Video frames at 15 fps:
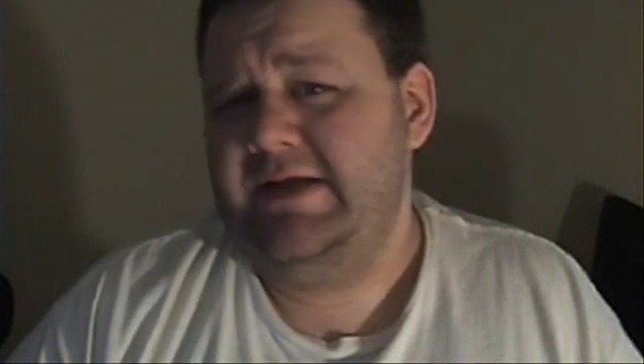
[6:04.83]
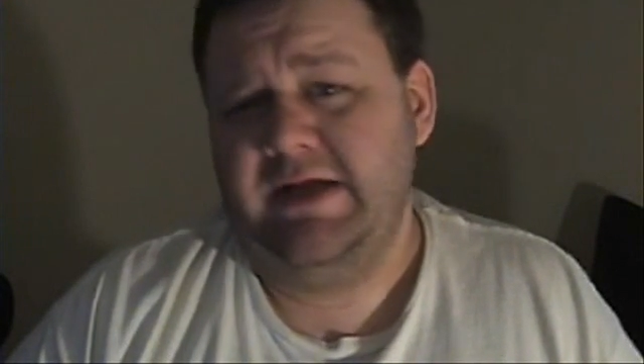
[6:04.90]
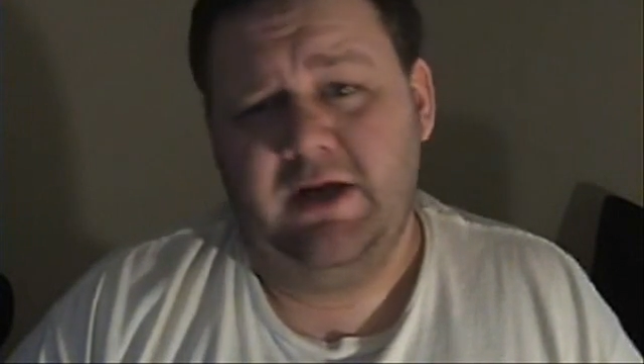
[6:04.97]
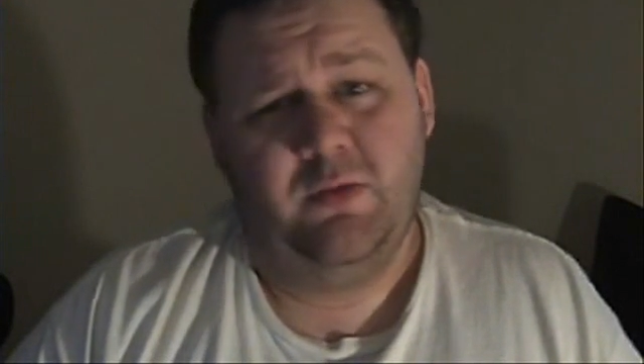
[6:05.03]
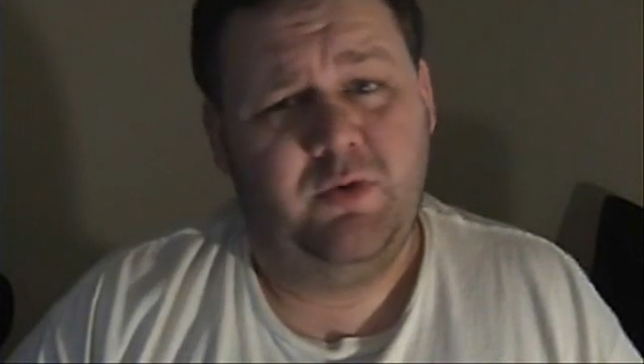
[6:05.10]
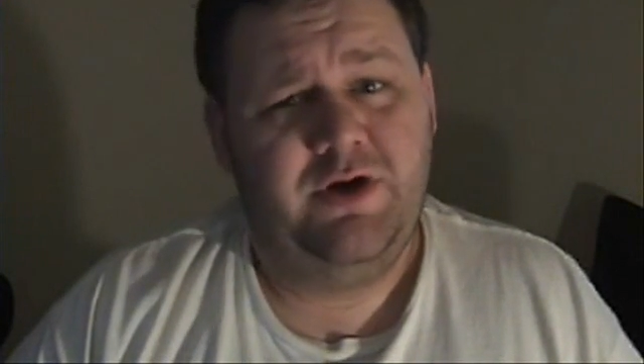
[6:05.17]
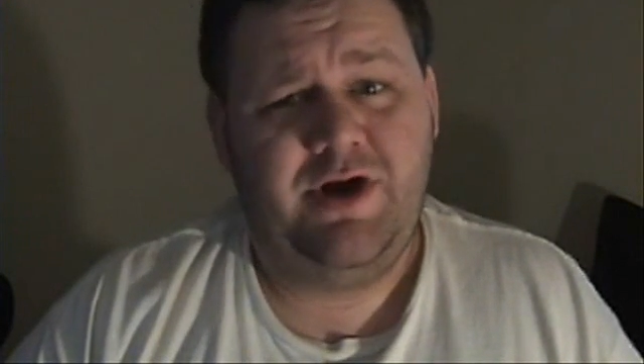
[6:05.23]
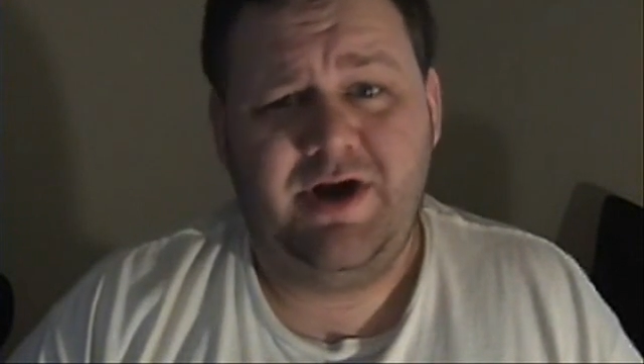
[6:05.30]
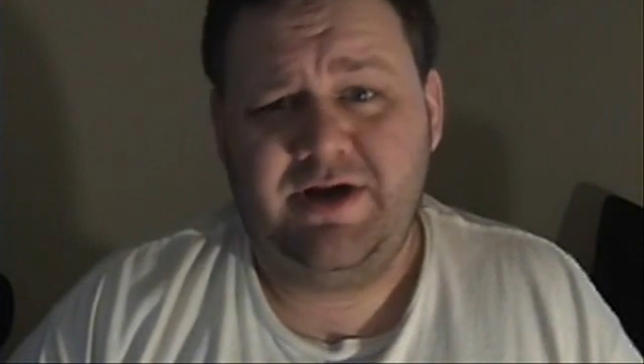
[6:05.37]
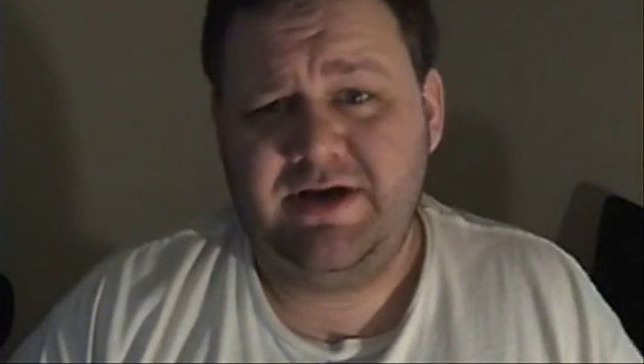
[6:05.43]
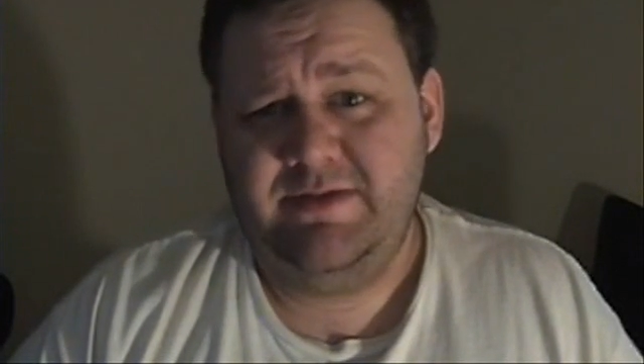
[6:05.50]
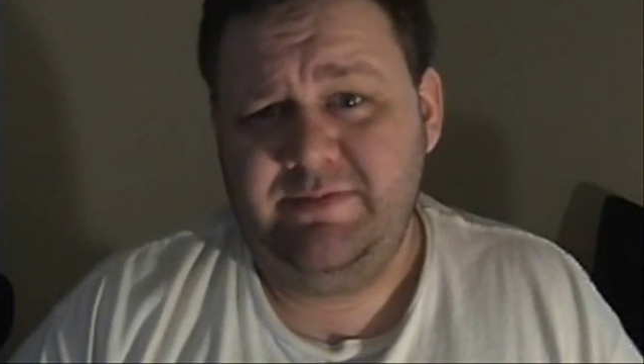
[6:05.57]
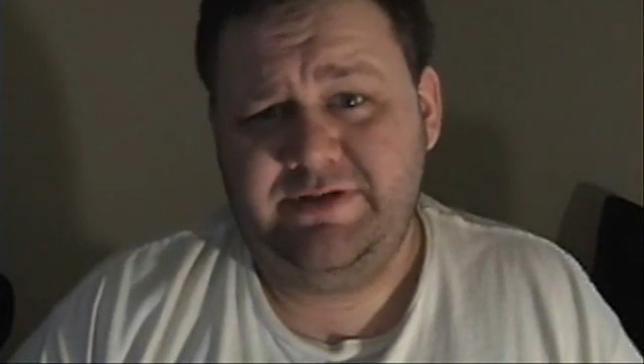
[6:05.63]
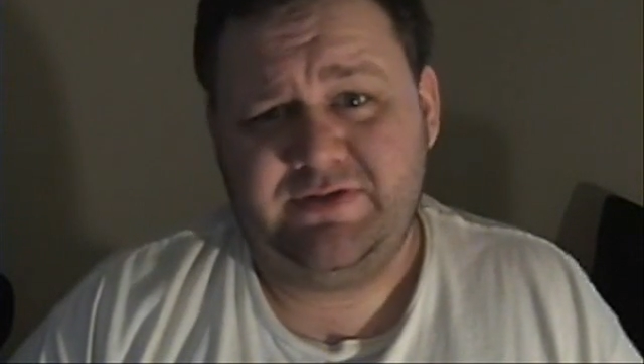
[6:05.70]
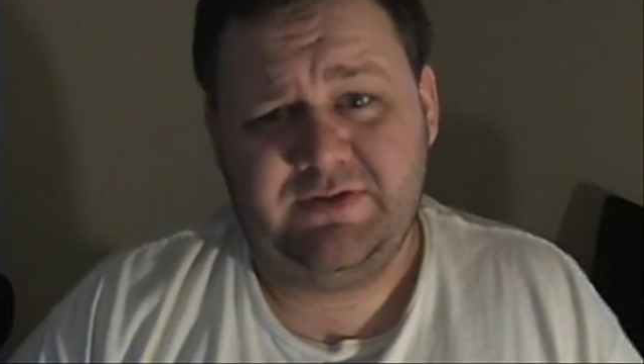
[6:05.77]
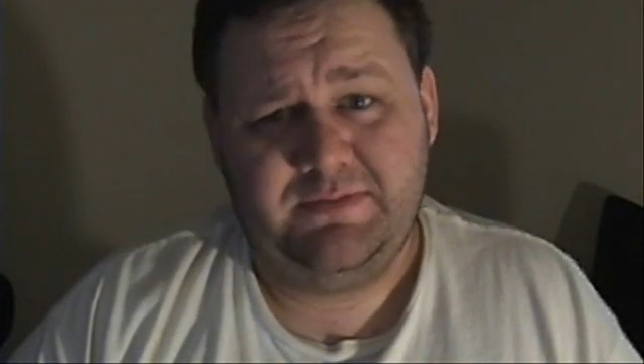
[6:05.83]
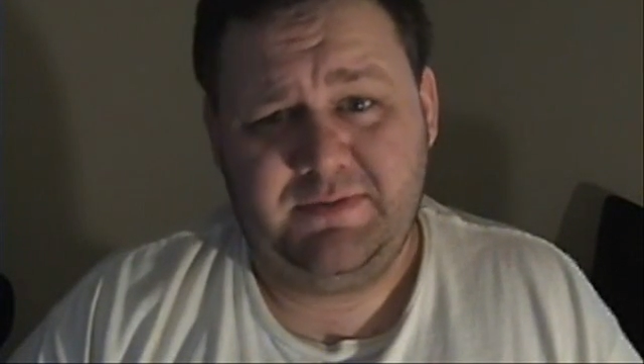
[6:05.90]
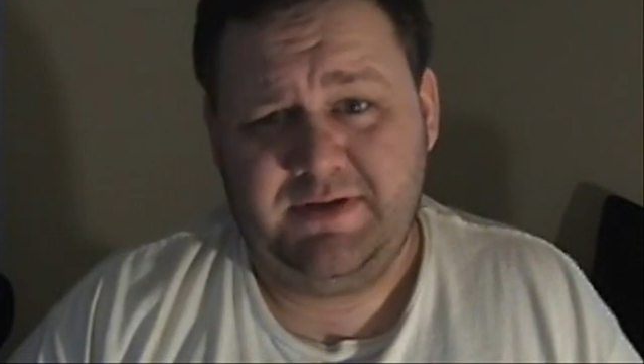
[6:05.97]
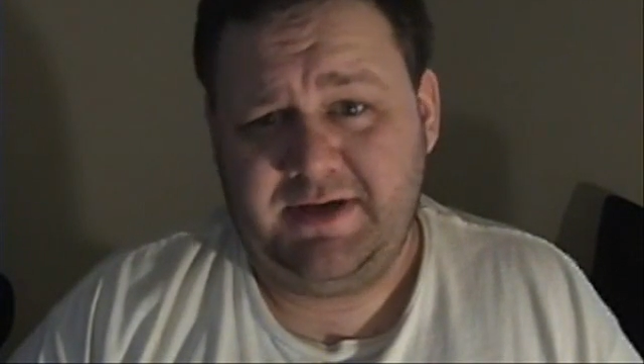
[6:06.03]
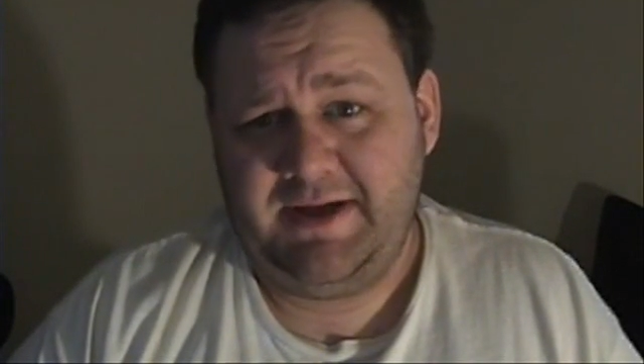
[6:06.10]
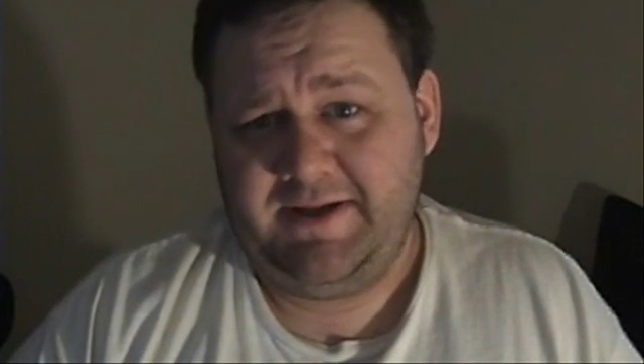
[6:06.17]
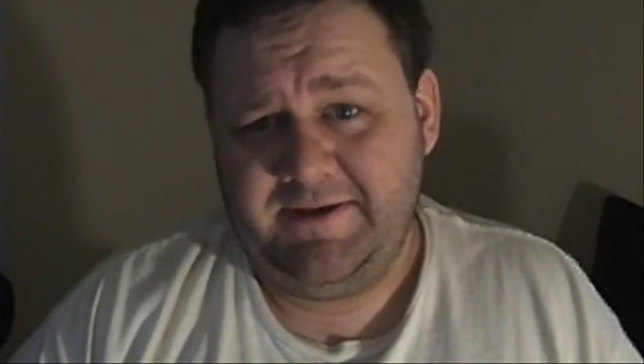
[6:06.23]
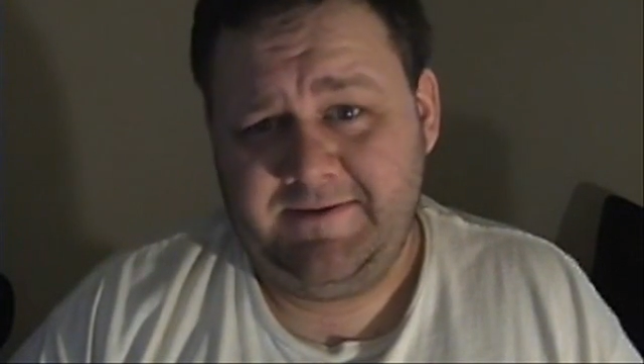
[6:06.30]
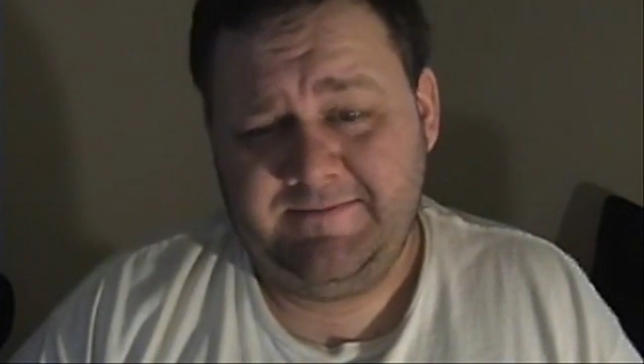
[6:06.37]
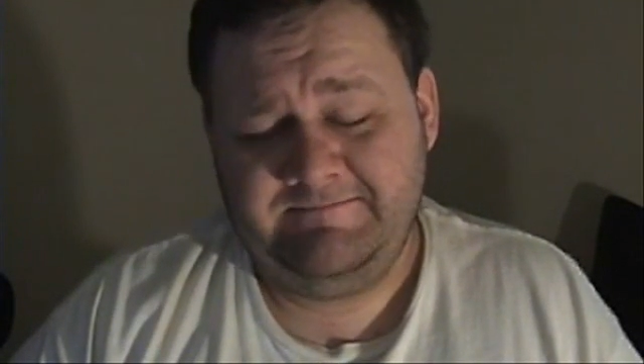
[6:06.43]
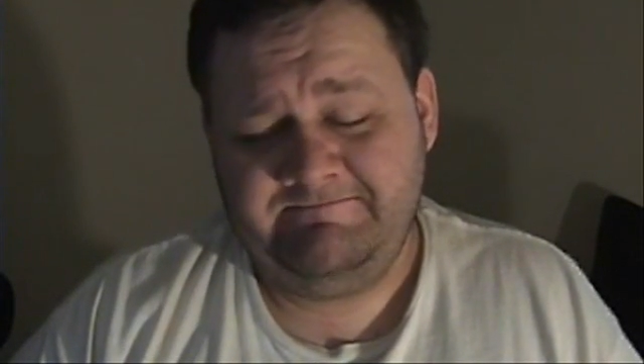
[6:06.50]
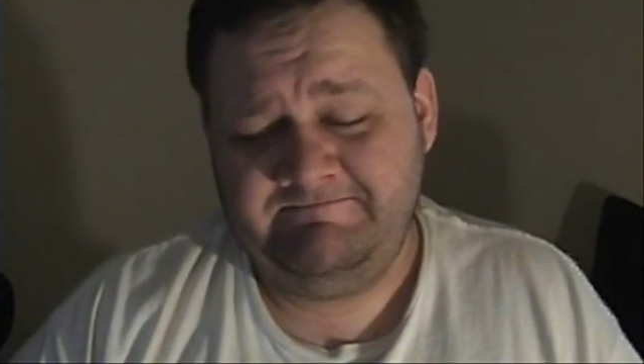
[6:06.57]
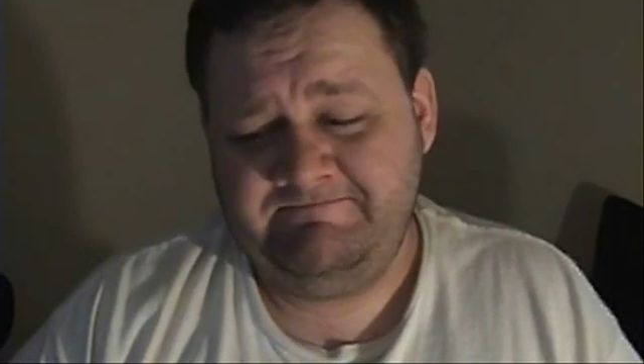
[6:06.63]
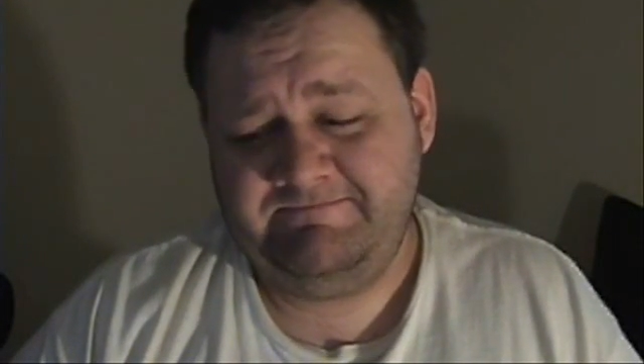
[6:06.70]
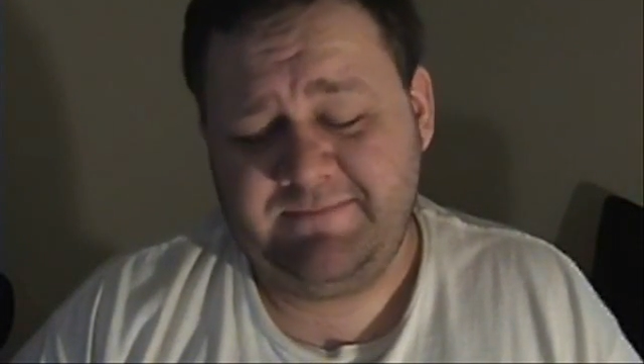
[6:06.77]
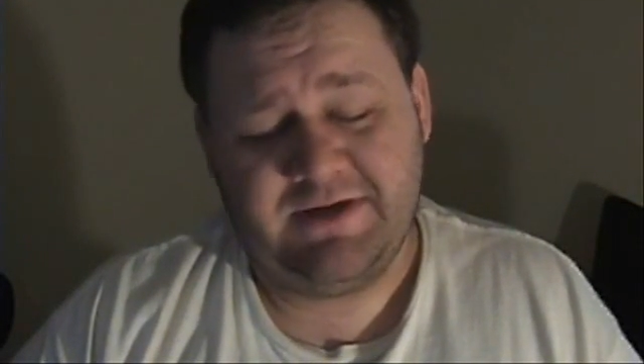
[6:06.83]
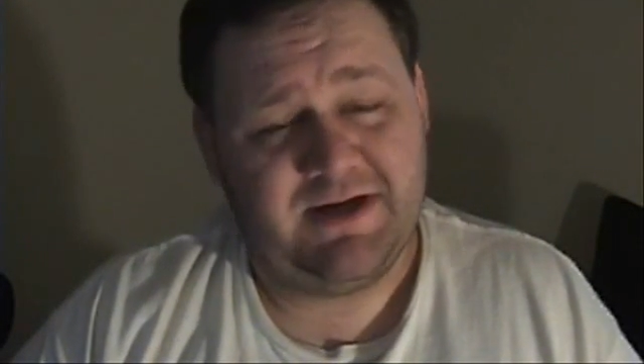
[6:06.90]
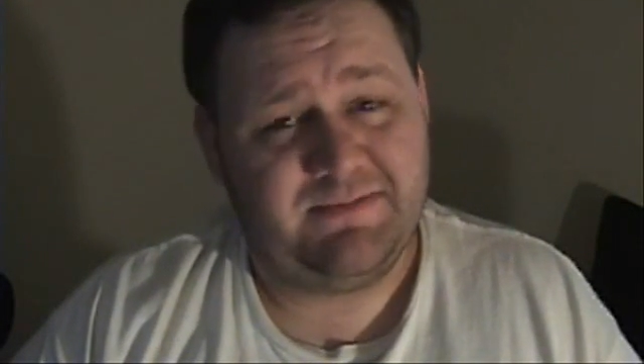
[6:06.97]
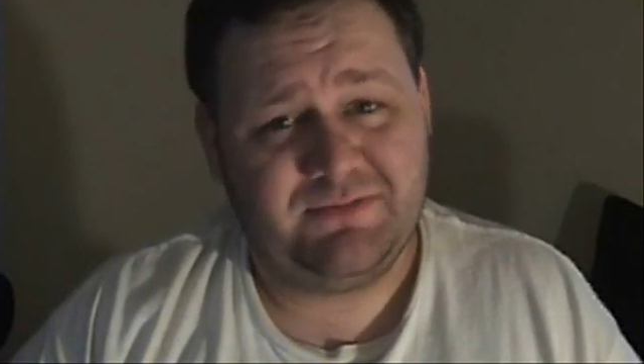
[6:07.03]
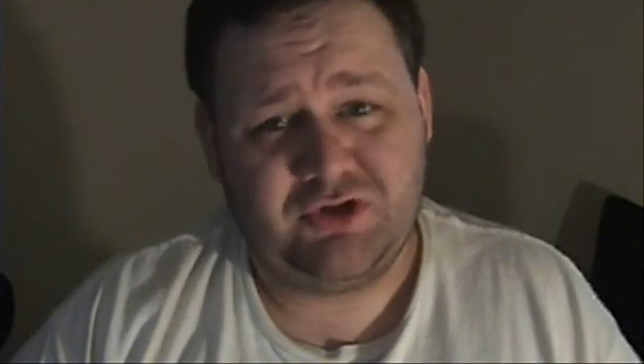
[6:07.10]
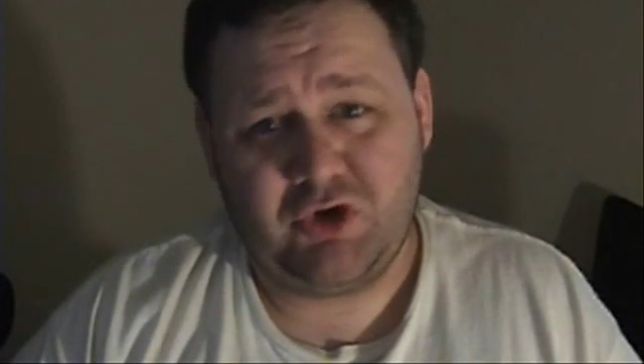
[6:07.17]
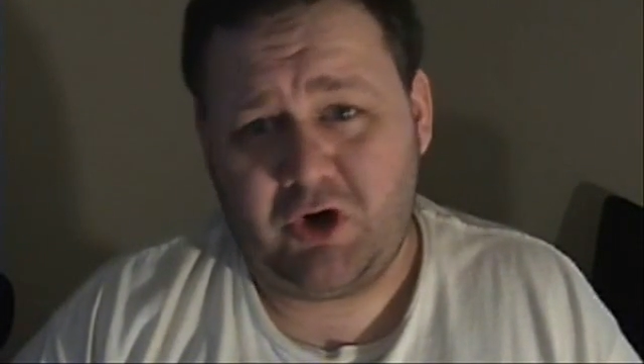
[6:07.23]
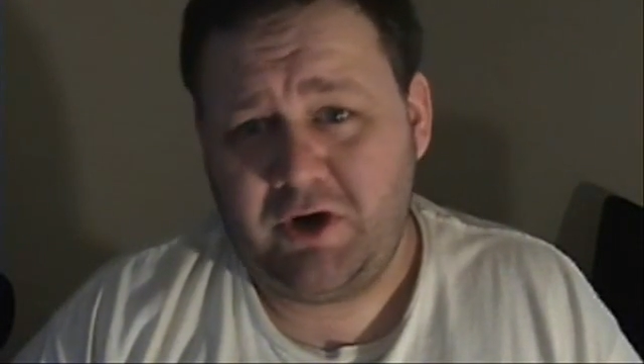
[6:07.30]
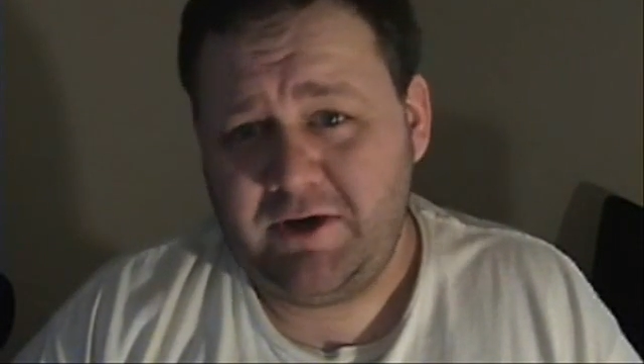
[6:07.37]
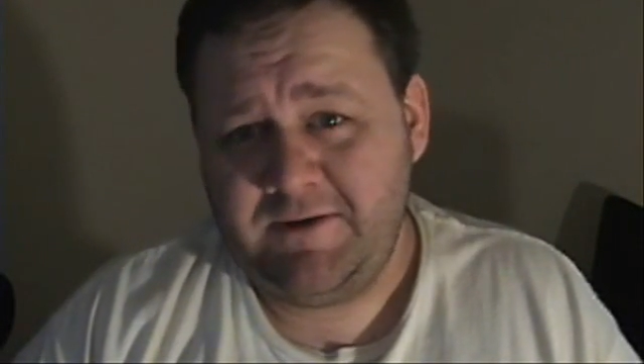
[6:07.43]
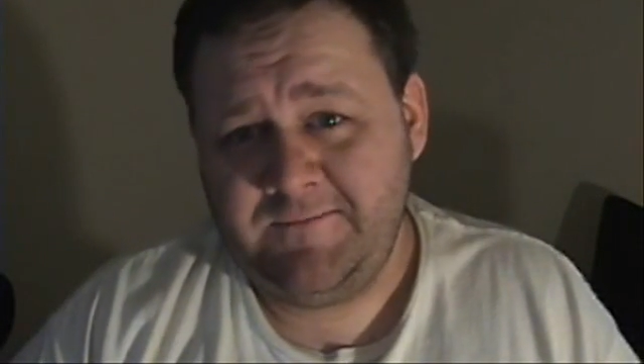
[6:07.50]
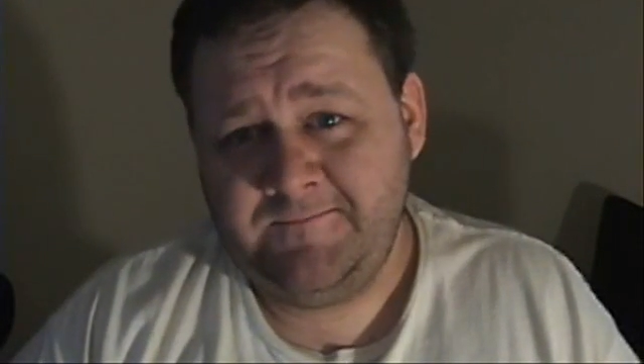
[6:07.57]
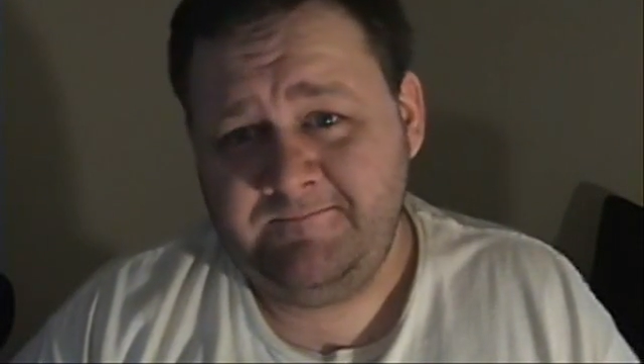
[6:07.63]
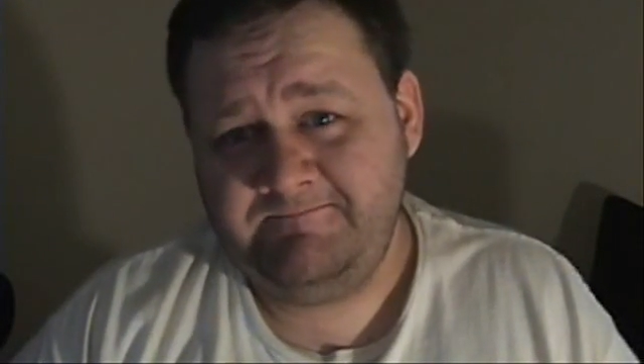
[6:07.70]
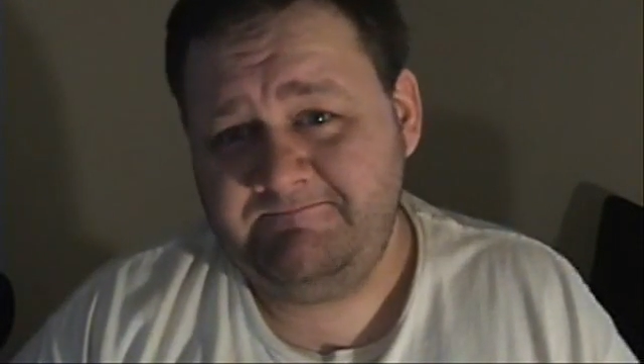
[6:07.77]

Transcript: yeah, we're not going to be sleeping together. I'm sorry.